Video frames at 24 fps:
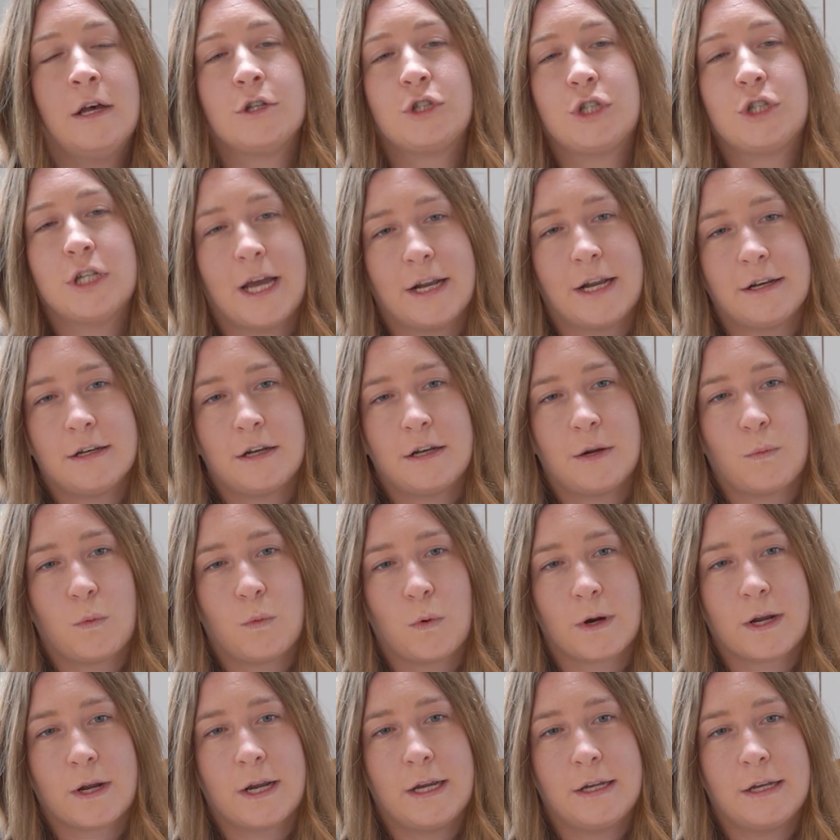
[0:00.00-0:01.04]
She ended up
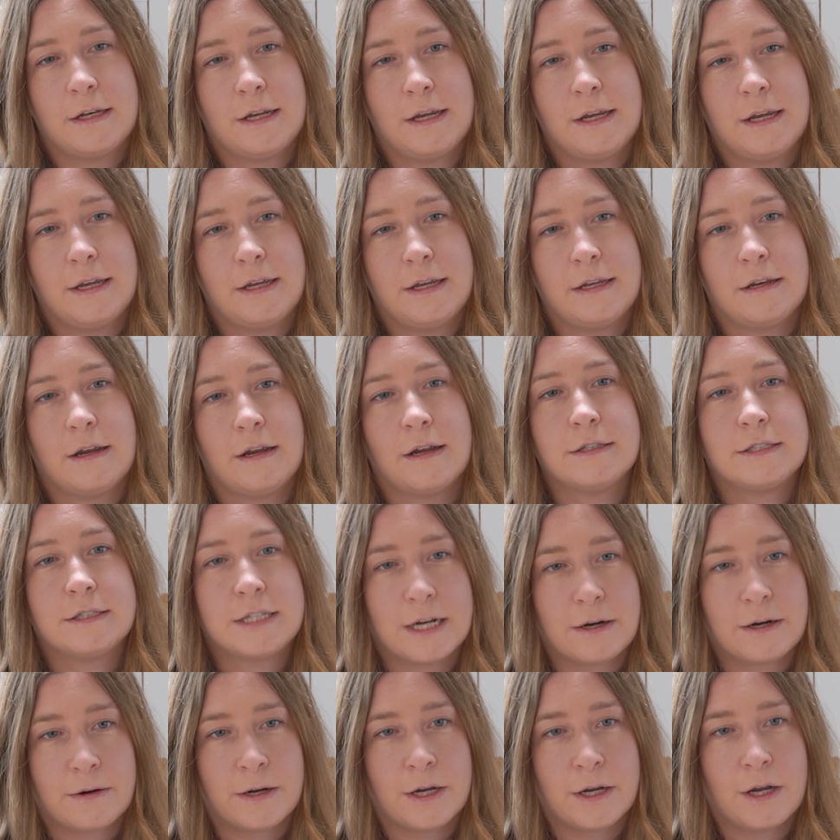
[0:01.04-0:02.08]
working in
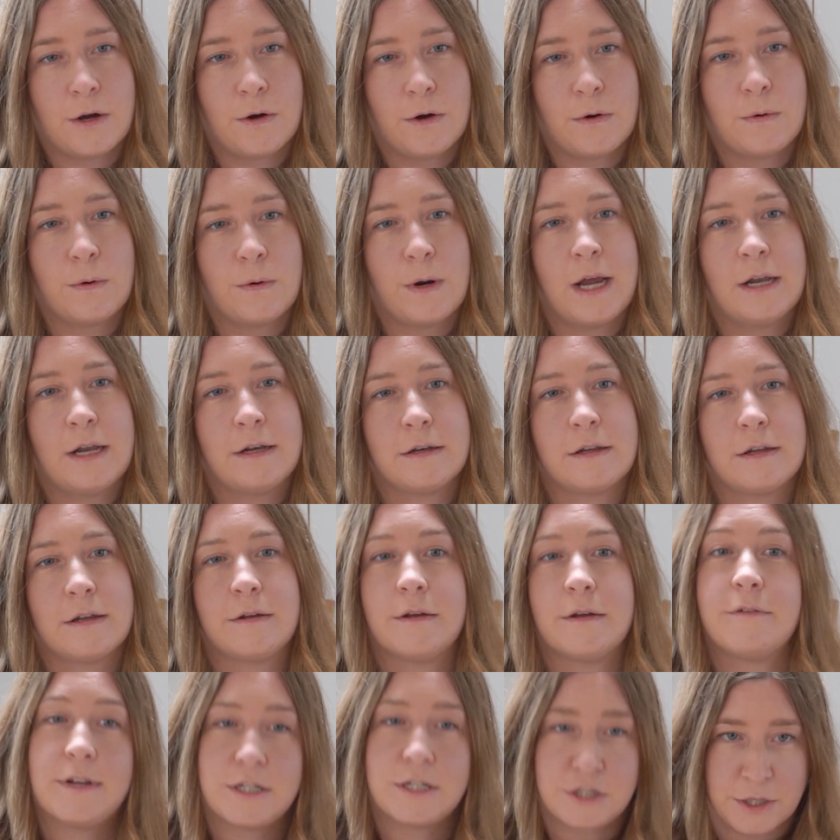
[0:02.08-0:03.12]
Ontario and uh,
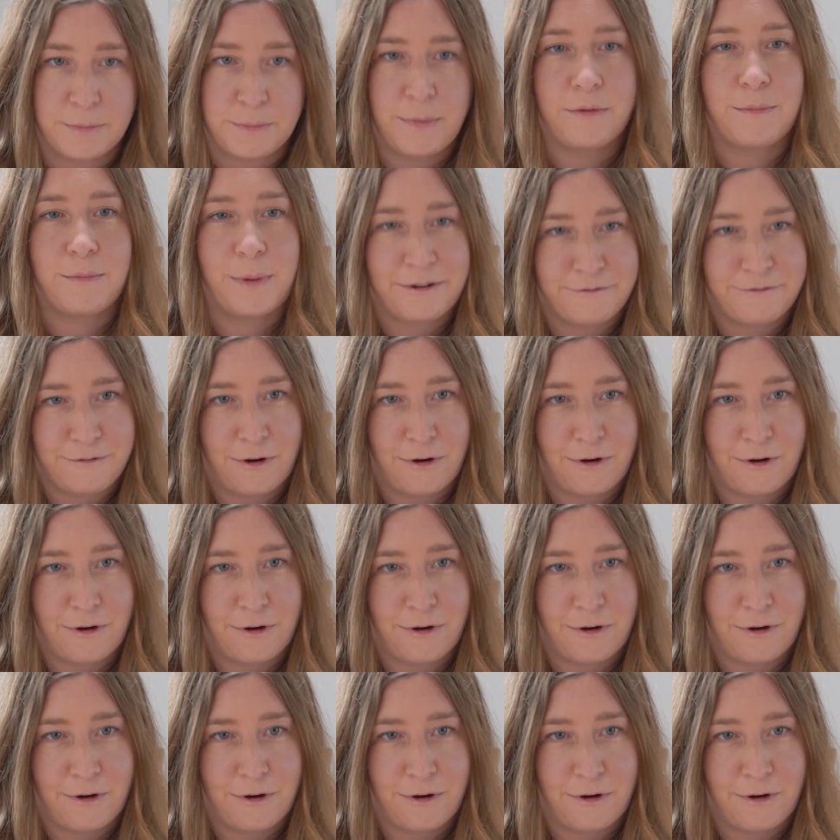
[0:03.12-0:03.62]
eventually met my